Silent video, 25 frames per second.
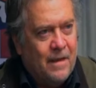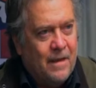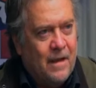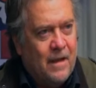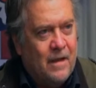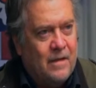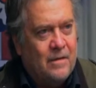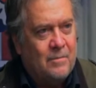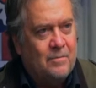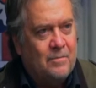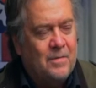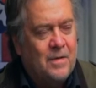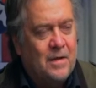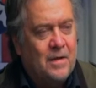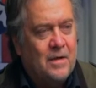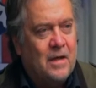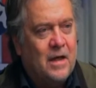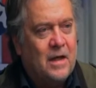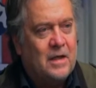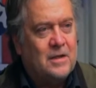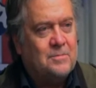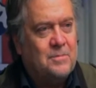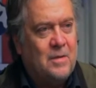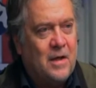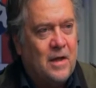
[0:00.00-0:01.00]
and the
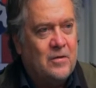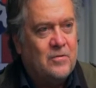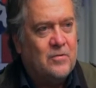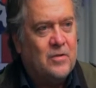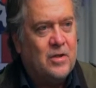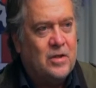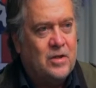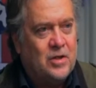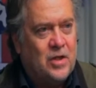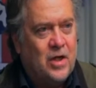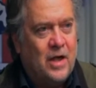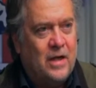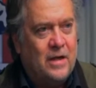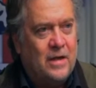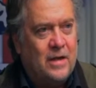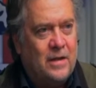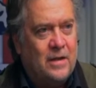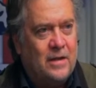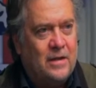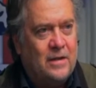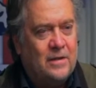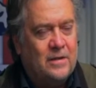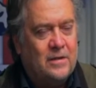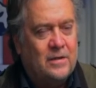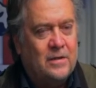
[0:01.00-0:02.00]
expatriate
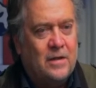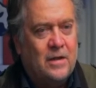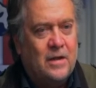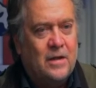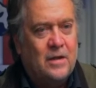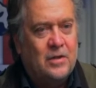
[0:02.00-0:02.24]
Chinese